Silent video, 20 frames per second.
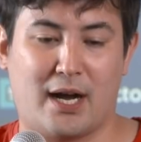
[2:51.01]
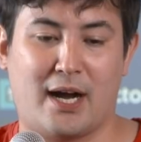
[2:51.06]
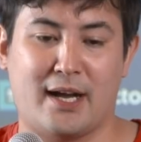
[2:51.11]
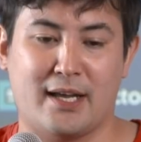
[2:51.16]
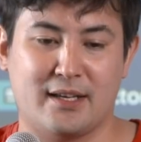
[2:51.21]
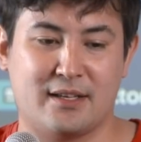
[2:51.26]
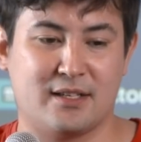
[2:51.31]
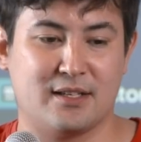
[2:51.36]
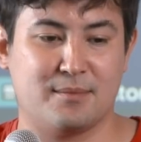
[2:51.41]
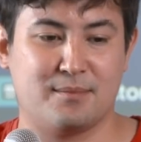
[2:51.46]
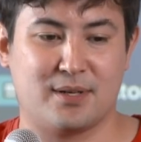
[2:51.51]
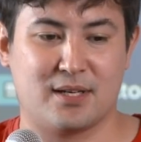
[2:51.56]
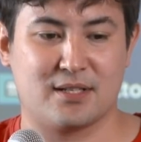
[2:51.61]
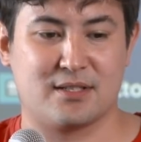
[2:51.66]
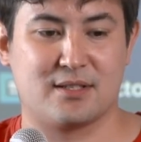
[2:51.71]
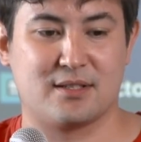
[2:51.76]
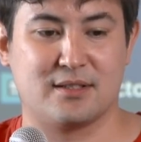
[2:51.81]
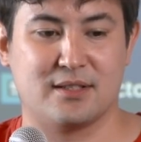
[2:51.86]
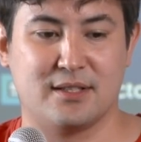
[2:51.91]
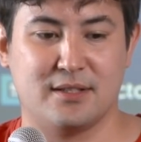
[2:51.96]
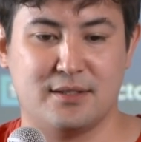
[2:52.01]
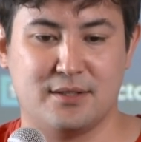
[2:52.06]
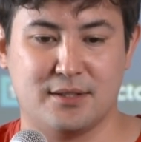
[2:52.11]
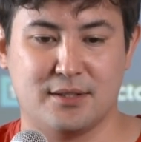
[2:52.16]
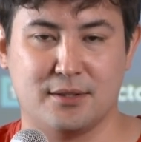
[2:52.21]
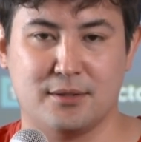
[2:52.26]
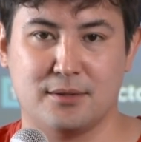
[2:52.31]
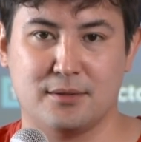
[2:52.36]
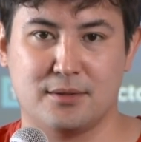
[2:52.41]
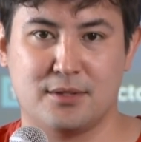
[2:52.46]
I could personally
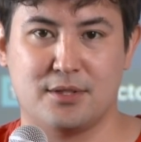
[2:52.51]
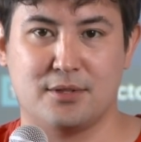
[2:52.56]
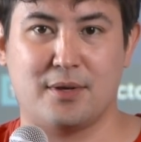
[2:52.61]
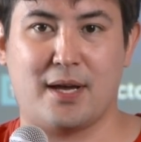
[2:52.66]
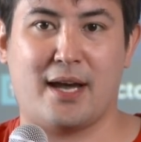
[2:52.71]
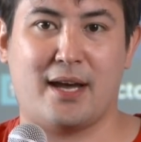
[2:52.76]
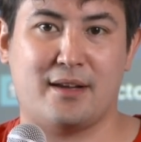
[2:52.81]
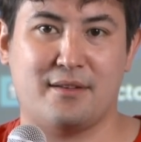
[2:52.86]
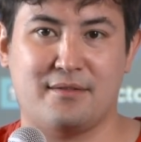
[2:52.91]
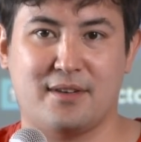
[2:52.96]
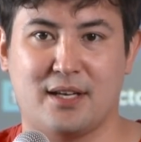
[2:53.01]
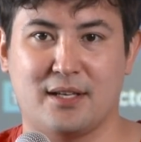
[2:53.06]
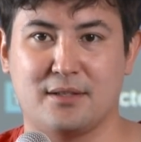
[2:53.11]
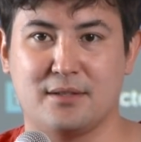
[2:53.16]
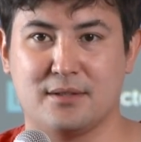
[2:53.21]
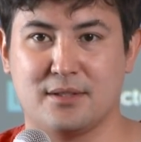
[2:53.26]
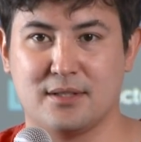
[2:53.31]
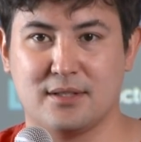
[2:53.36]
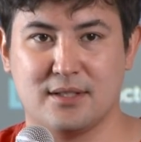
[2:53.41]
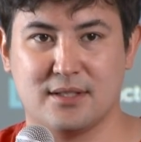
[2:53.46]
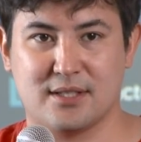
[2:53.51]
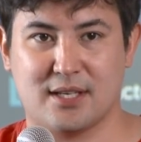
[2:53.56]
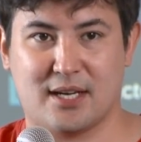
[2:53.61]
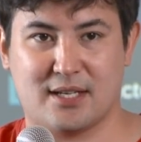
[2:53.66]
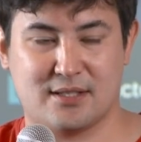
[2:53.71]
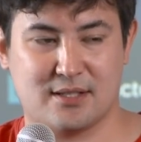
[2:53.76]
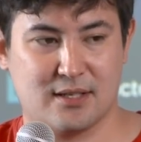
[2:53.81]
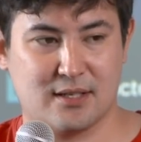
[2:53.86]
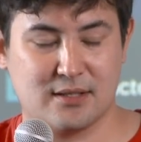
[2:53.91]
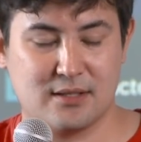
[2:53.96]
do to add value to these
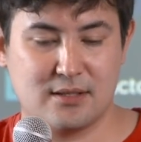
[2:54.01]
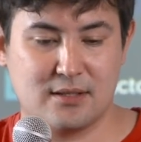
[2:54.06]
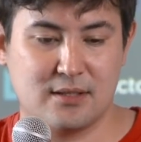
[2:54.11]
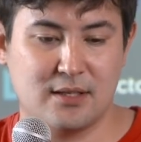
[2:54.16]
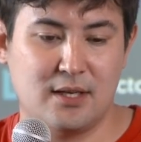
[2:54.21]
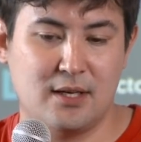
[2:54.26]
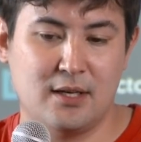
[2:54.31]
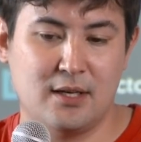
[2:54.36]
assets.